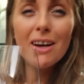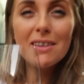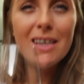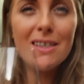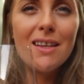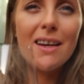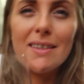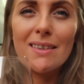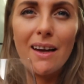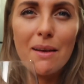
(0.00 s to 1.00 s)
Gutted that
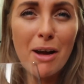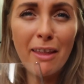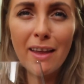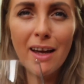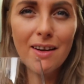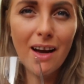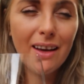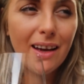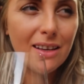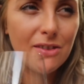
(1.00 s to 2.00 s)
it's like my third
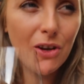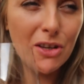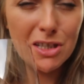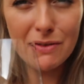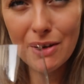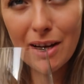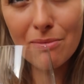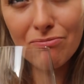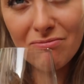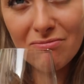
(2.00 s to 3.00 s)
night and I've only just found out.